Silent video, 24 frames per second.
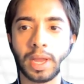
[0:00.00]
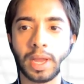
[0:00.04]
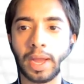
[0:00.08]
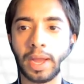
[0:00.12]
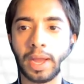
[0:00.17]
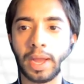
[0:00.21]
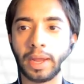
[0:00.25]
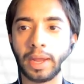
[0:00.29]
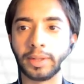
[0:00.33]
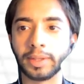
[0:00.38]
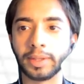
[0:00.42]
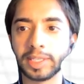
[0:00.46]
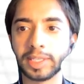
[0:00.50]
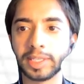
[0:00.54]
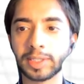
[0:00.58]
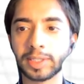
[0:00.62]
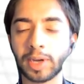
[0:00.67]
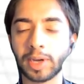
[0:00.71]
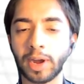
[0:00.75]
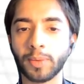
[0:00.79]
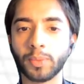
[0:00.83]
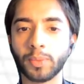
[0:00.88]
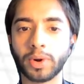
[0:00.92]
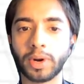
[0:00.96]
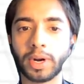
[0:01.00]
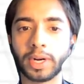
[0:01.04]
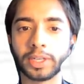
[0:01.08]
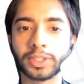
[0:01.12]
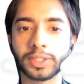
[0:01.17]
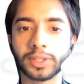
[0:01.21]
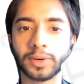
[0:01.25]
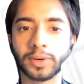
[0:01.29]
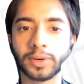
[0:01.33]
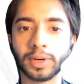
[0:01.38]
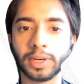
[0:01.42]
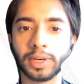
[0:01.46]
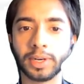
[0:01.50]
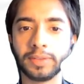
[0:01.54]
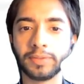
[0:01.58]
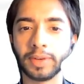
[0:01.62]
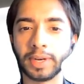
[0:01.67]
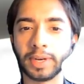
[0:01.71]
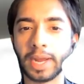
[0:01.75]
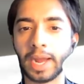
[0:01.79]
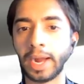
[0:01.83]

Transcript: and this time we're actually going to leave it